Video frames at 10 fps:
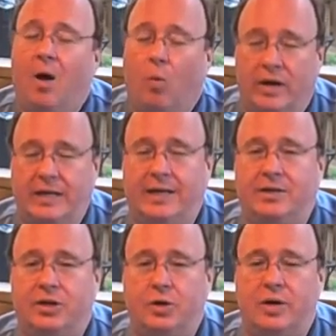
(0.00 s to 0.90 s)
what you need
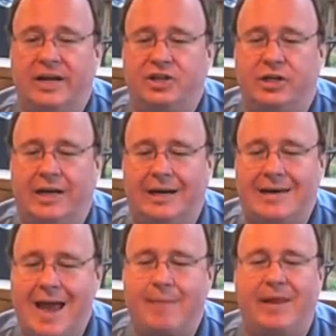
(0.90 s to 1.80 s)
to do is you need to
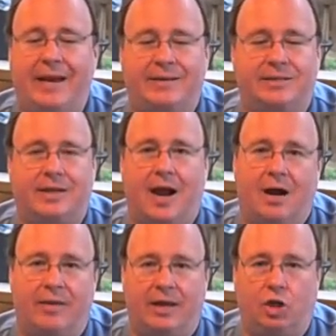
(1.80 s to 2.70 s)
nominate a
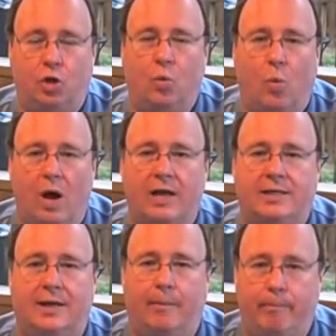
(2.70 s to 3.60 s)
cigar that you
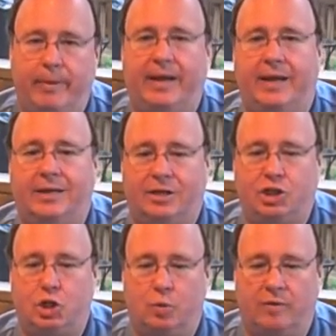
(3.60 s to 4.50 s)
want me
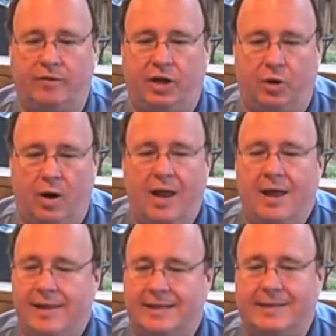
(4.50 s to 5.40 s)
to review.
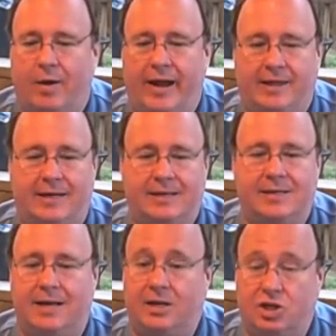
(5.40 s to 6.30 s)
That's how Anthony is
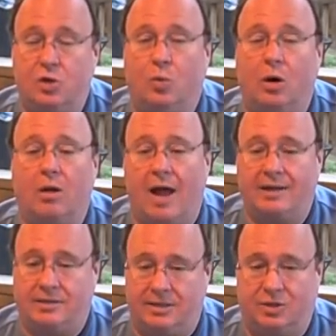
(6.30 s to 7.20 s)
getting two
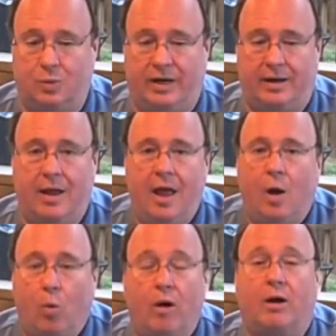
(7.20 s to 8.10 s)
Warlocks this week.
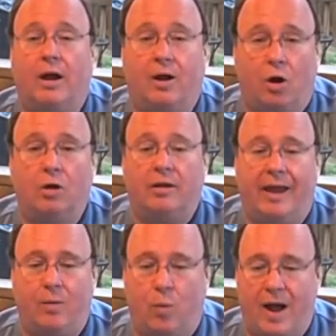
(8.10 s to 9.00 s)
We're
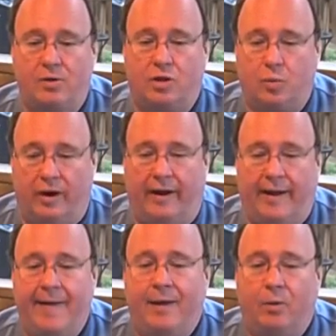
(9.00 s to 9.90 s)
currently in round three,
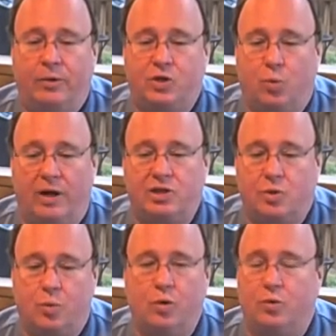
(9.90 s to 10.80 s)
which runs
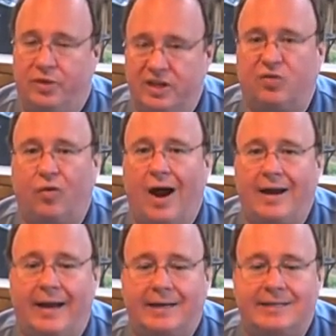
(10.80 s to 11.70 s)
through this
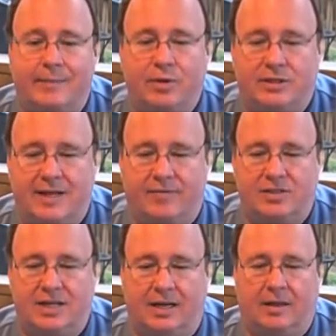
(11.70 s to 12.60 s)
Friday, December the
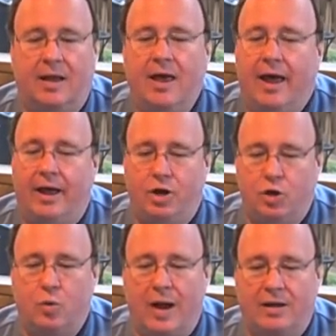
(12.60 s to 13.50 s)
17th. A
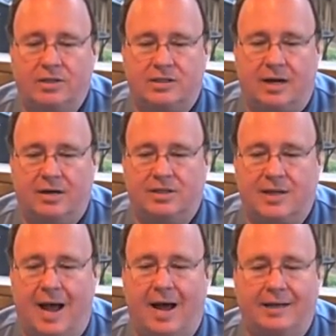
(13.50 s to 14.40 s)
new round
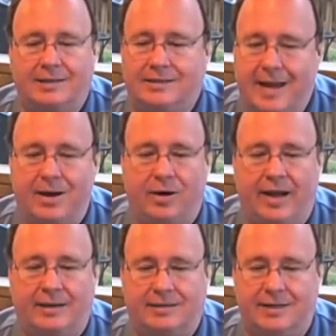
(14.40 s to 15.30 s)
starts on
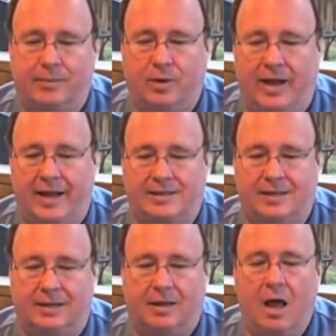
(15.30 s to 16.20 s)
Saturday, December the
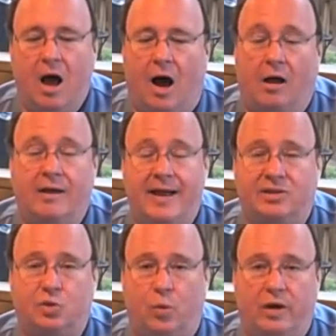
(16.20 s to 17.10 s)
18th. I'll
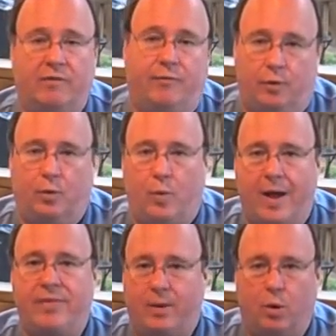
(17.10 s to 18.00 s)
announce the winner for the
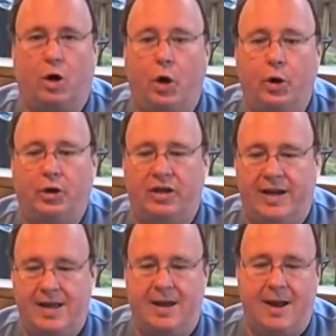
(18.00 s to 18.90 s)
round that we're
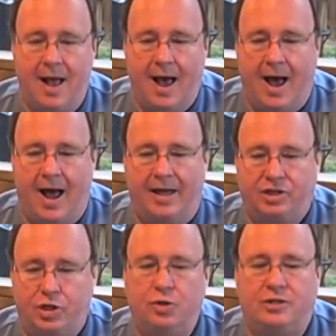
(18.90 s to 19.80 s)
currently in on
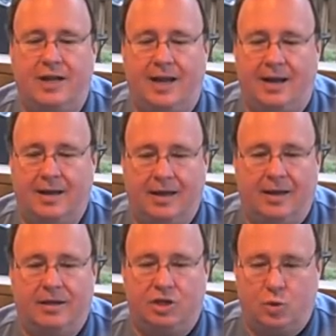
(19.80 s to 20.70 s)
Tuesday,
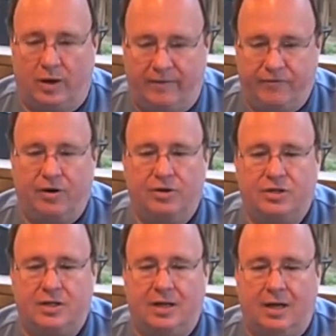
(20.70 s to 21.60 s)
the
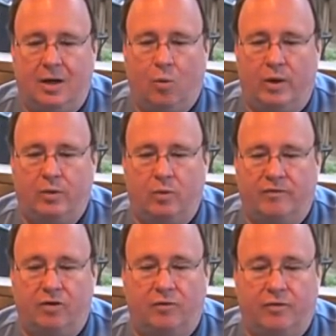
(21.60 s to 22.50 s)
21st, when the
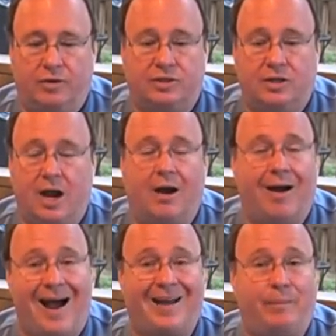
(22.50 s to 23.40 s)
review for the
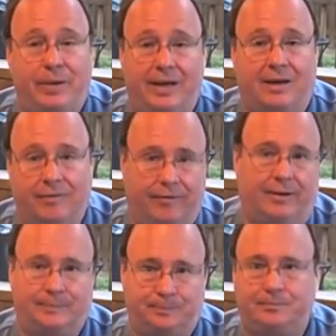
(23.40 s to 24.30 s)
cigar I pick
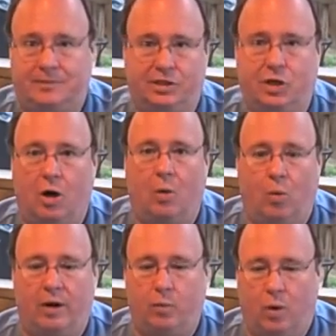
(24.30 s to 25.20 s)
from this current
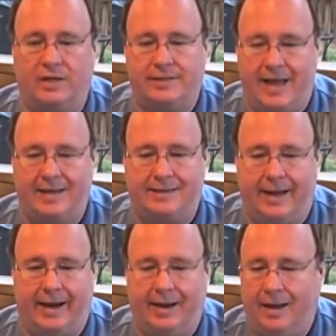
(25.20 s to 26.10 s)
one runs that
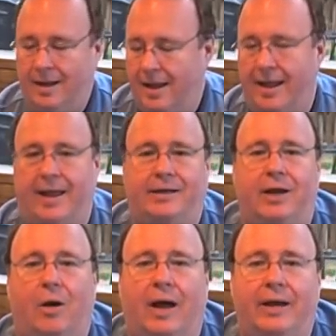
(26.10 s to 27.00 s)
day. And you
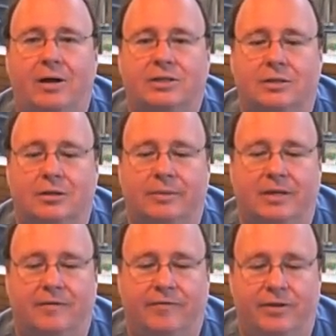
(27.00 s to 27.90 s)
know, I know it's a little
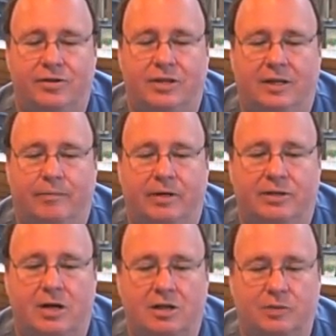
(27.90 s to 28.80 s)
bit confusing, but
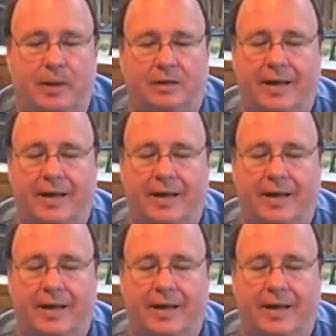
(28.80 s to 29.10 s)
it's all spelled